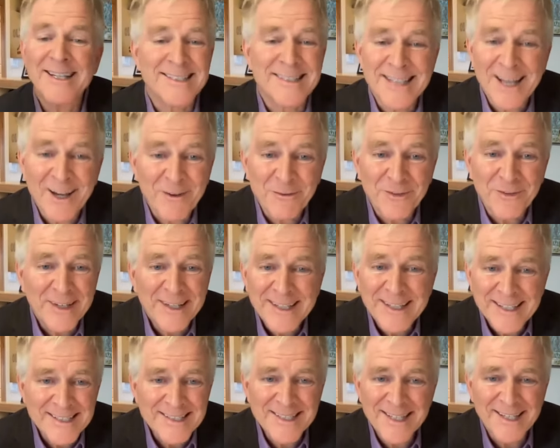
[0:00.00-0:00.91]
itself
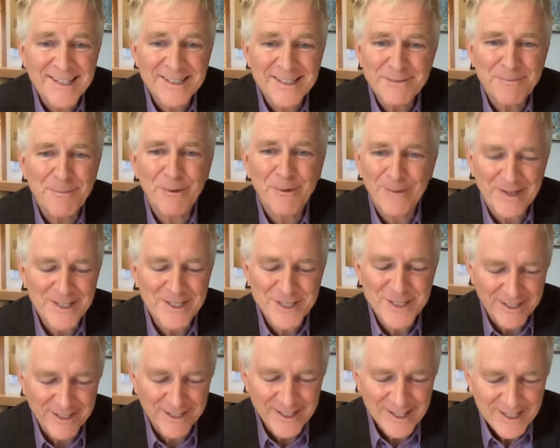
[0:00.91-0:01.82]
is an
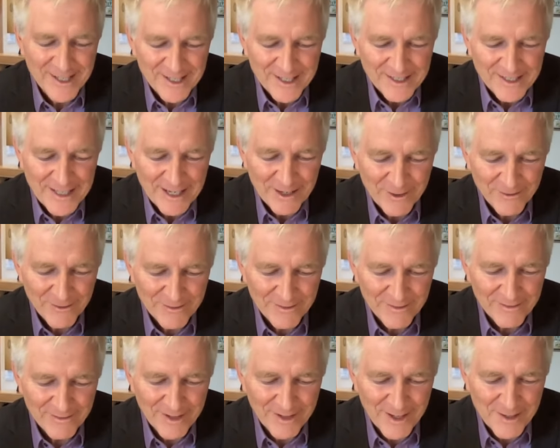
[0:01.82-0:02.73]
inspiration. Now,
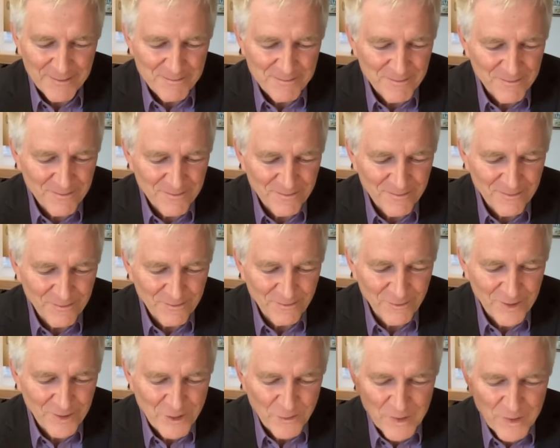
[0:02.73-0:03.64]

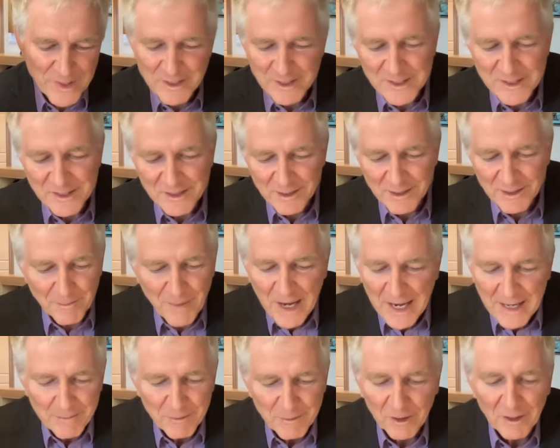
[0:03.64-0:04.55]
when you read the
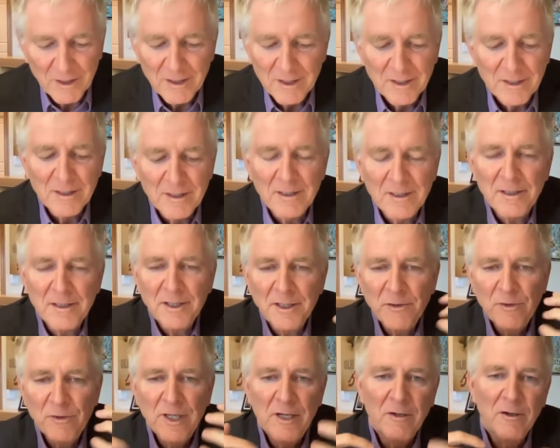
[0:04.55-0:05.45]
Bible,
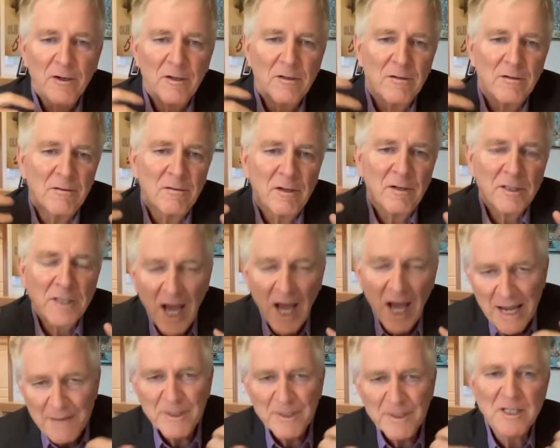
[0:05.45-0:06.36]
you hear
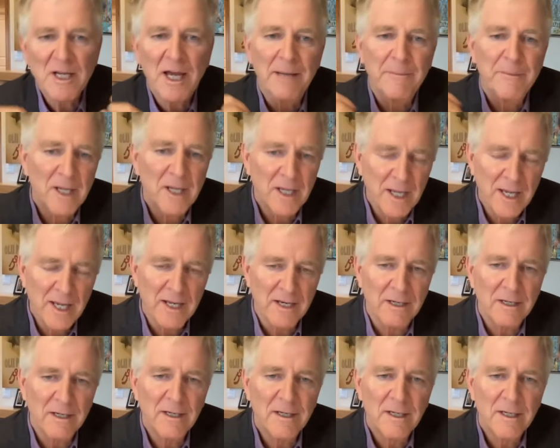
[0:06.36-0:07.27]
time and time
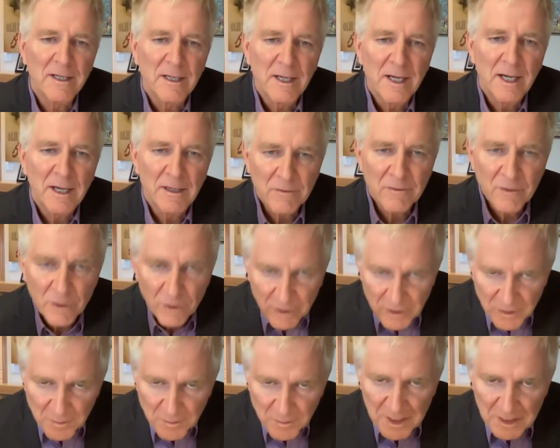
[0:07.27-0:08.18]
again how
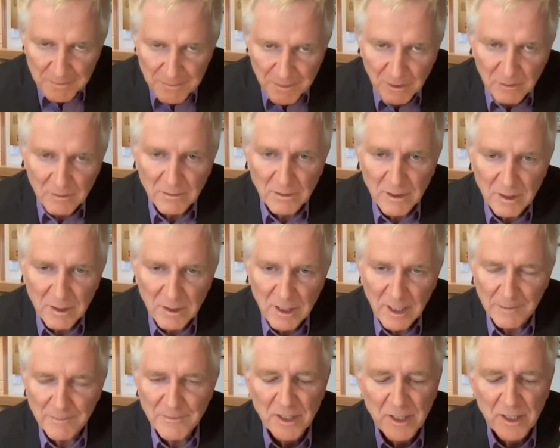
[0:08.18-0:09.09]
good people
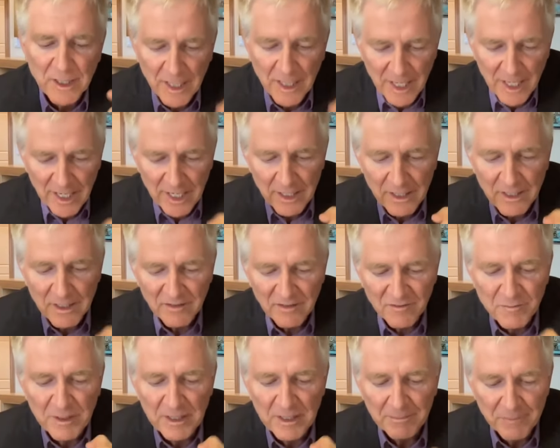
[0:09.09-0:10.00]
come to the aid
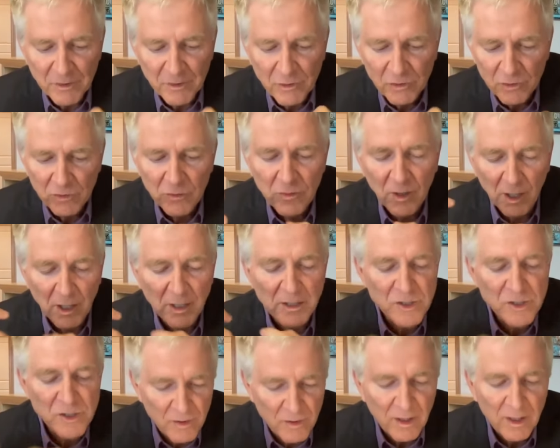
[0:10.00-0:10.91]
of people who are
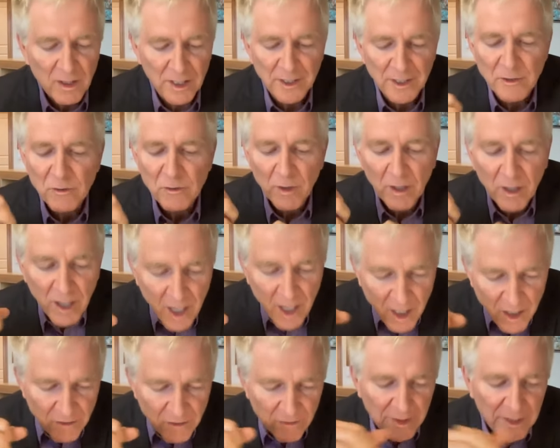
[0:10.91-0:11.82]
struggling, who are
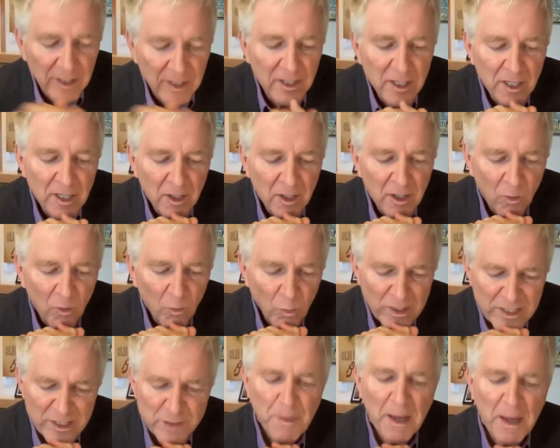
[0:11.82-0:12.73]
hungry.
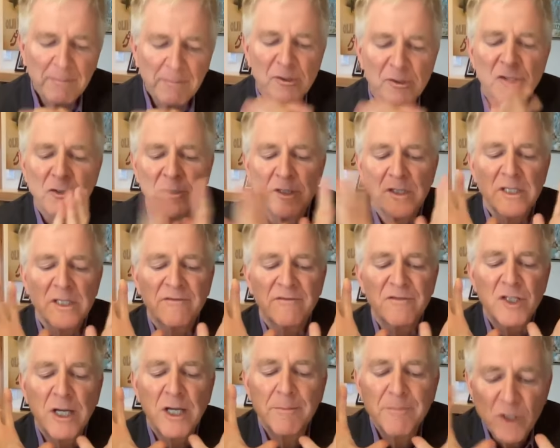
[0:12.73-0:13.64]
Which Bible stories have
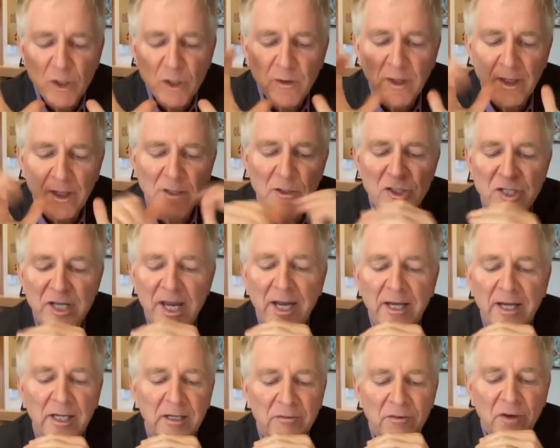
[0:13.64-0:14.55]
shaped your
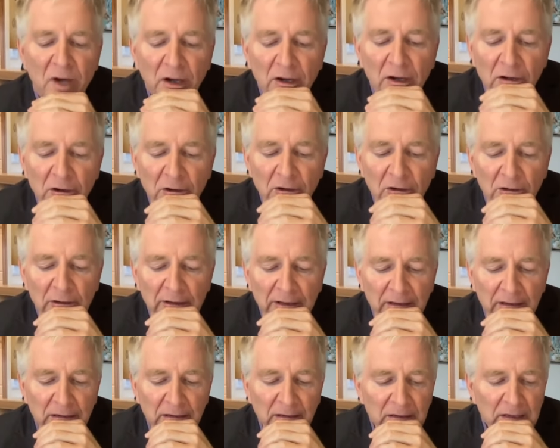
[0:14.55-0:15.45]
understanding of hunger
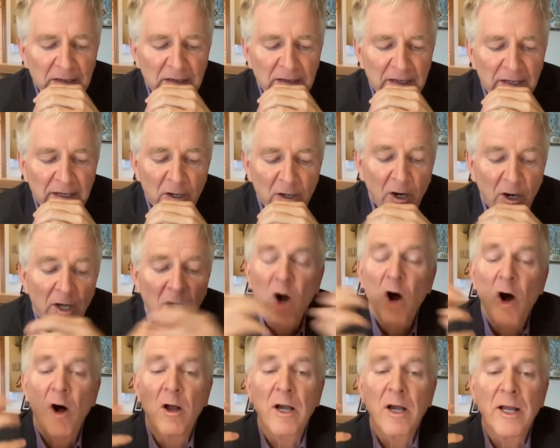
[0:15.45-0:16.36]
and our
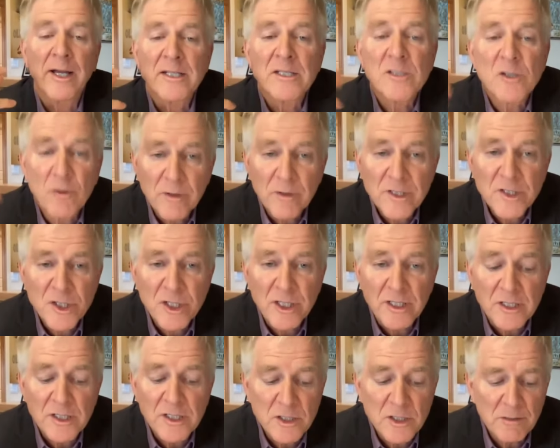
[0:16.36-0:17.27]
call as
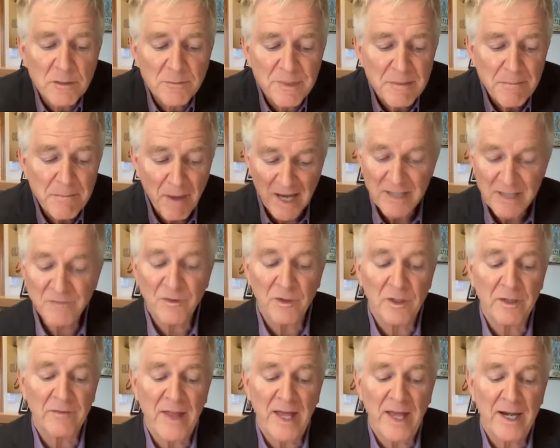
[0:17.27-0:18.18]
Christians to be mindful
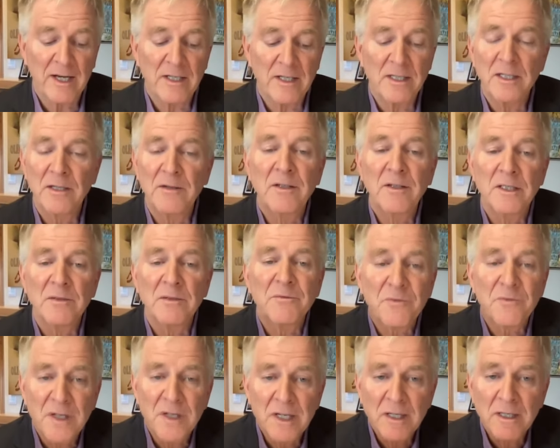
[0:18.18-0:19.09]
of that and to
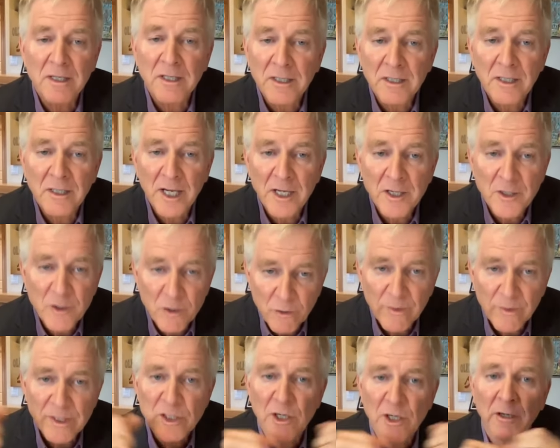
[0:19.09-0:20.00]
feed and
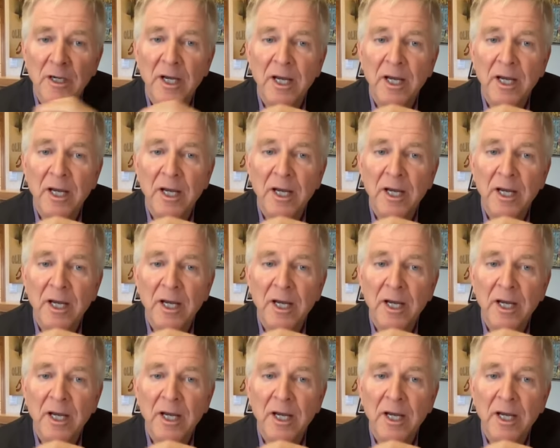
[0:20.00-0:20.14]
nourish our